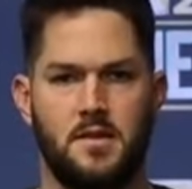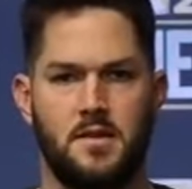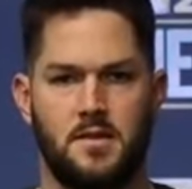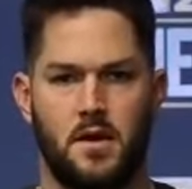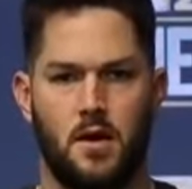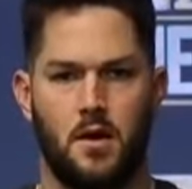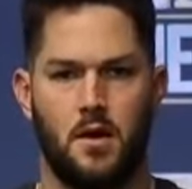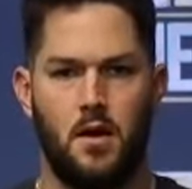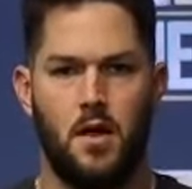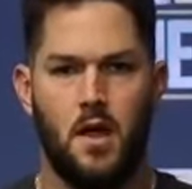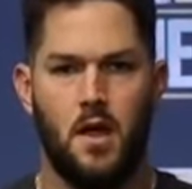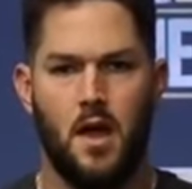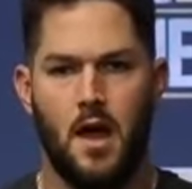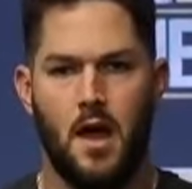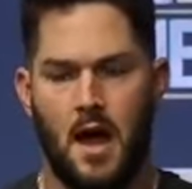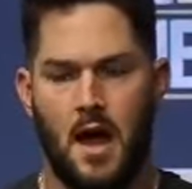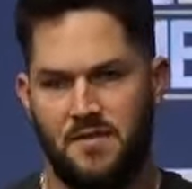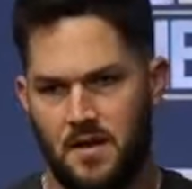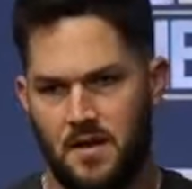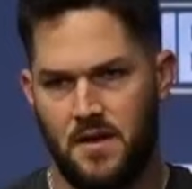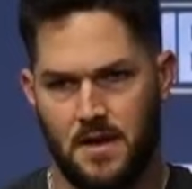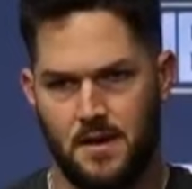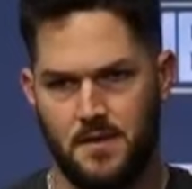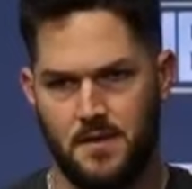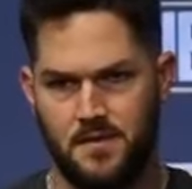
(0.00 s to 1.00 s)
So I
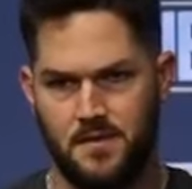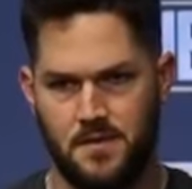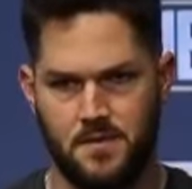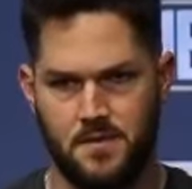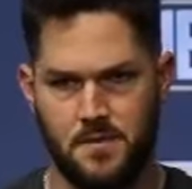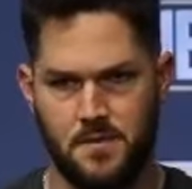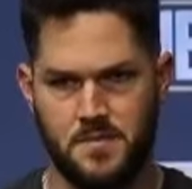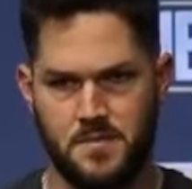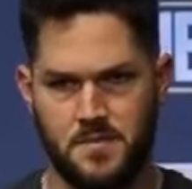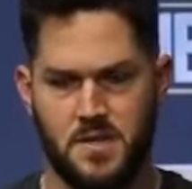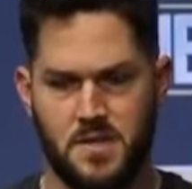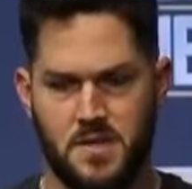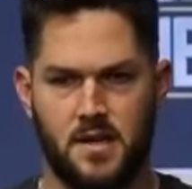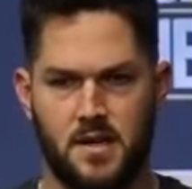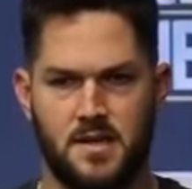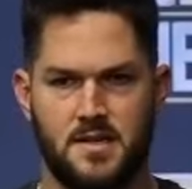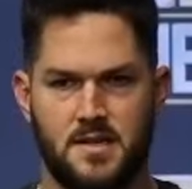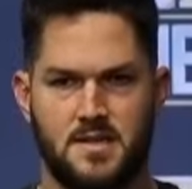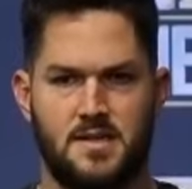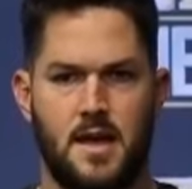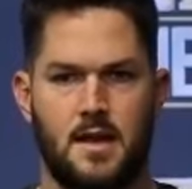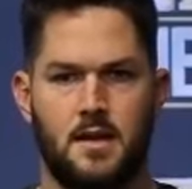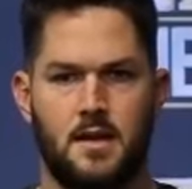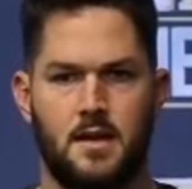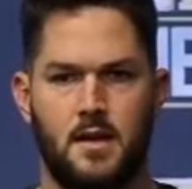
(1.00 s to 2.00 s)
like I'm starting to
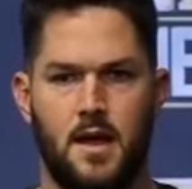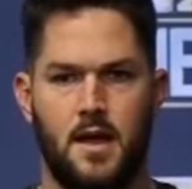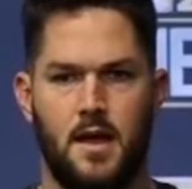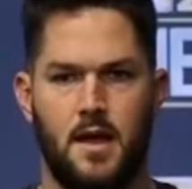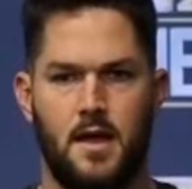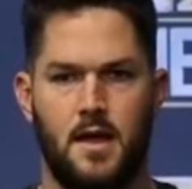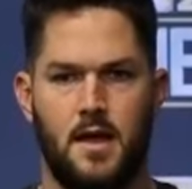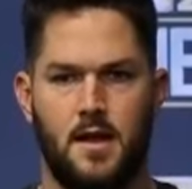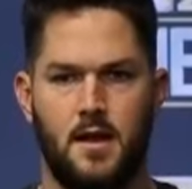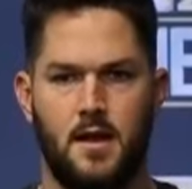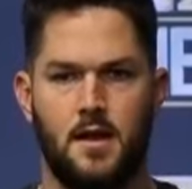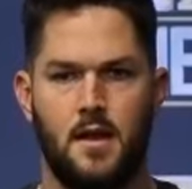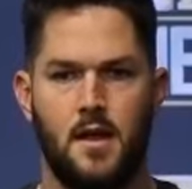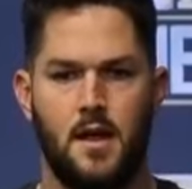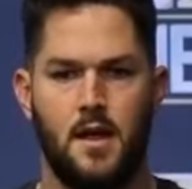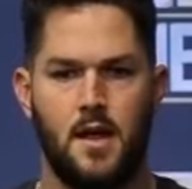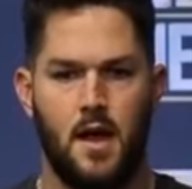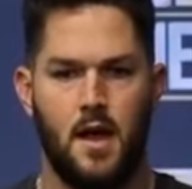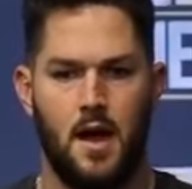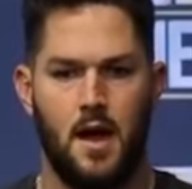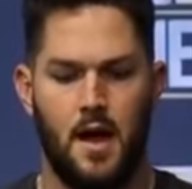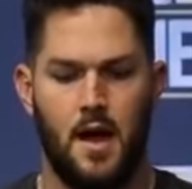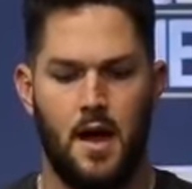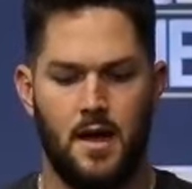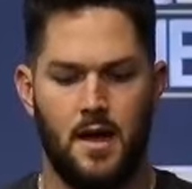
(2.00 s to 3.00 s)
settle in,
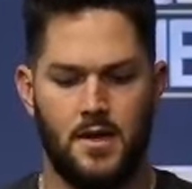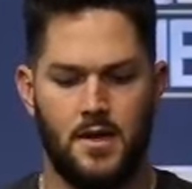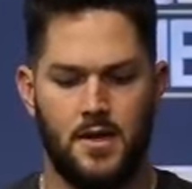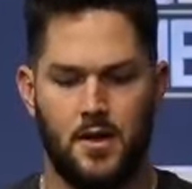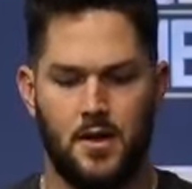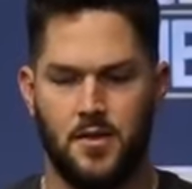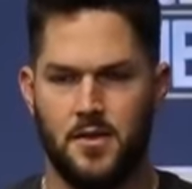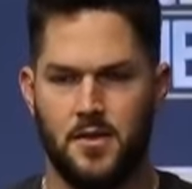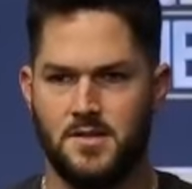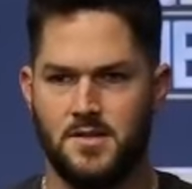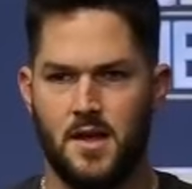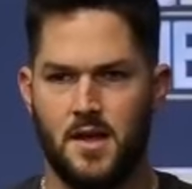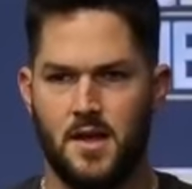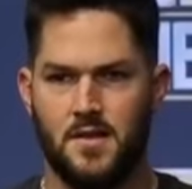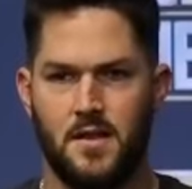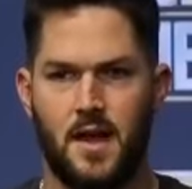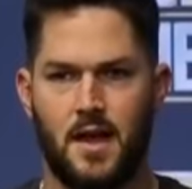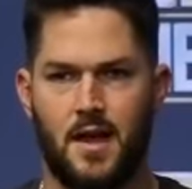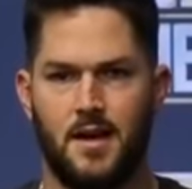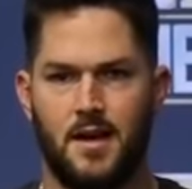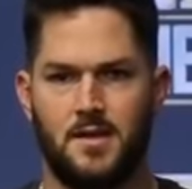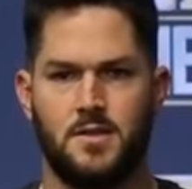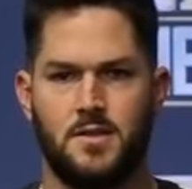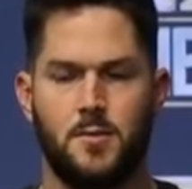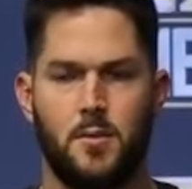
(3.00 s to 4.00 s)
and, you know, there's nothing
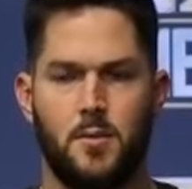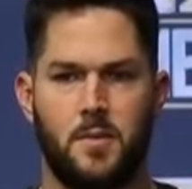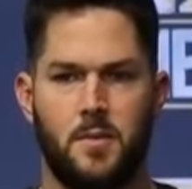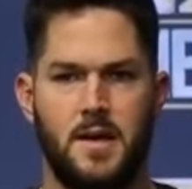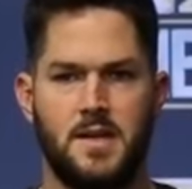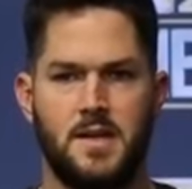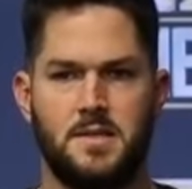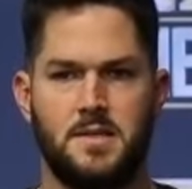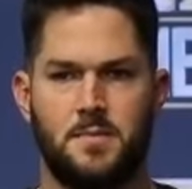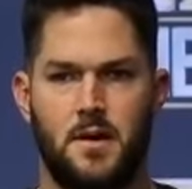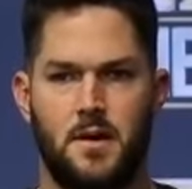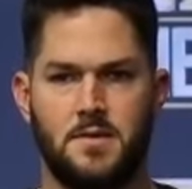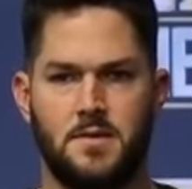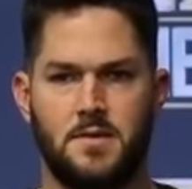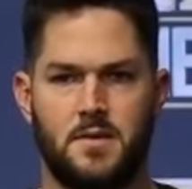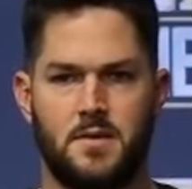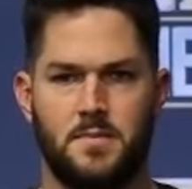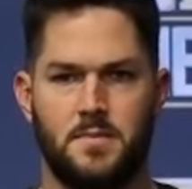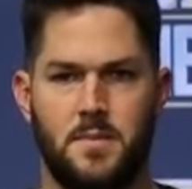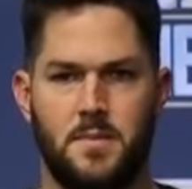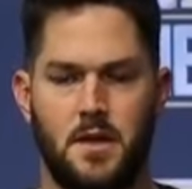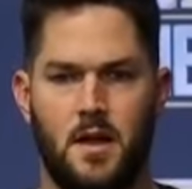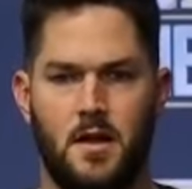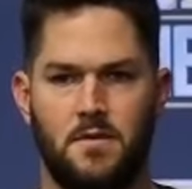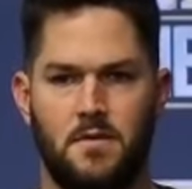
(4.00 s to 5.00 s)
like October baseball. So it's
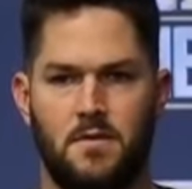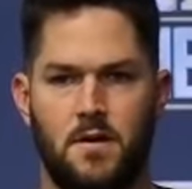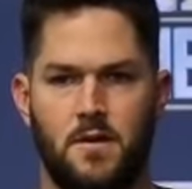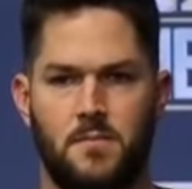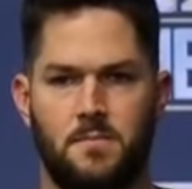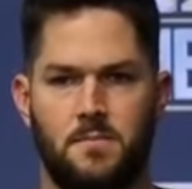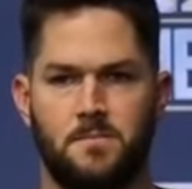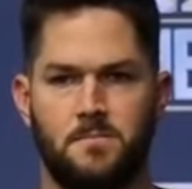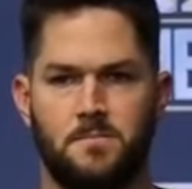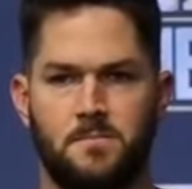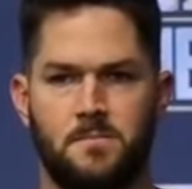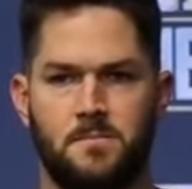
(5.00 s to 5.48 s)
been a lot of fun.